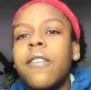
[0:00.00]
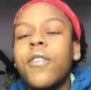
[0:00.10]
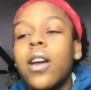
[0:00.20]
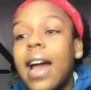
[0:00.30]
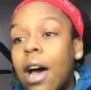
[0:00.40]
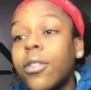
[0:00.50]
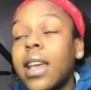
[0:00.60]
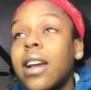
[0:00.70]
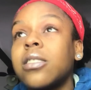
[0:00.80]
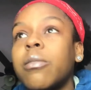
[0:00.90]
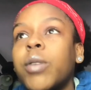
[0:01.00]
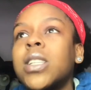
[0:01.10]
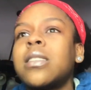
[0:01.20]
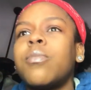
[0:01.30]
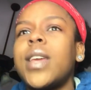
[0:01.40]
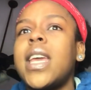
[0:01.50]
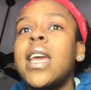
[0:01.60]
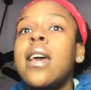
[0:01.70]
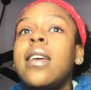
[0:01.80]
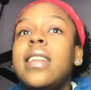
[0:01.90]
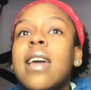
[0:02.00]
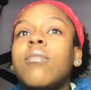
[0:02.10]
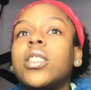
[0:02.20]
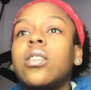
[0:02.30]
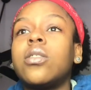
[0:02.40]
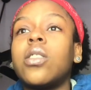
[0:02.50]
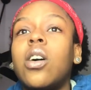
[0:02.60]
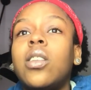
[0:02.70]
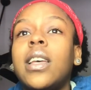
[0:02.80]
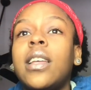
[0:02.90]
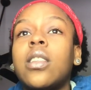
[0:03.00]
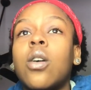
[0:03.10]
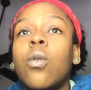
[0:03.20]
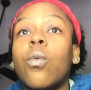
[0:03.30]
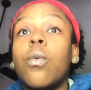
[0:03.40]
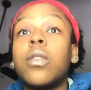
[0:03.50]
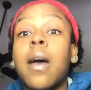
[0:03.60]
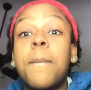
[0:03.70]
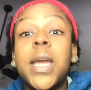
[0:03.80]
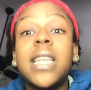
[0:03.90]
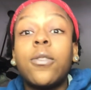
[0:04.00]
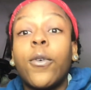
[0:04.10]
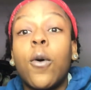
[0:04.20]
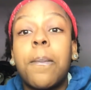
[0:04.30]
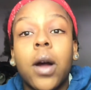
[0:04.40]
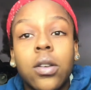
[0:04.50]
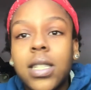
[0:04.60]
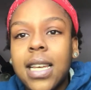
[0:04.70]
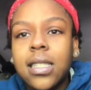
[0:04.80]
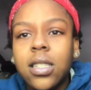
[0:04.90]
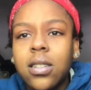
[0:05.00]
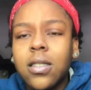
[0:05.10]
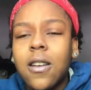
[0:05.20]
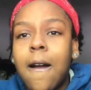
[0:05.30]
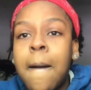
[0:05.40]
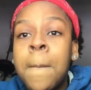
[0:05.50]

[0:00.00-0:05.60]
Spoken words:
If you're out there supposed to be damage controlling the peaceful protesters or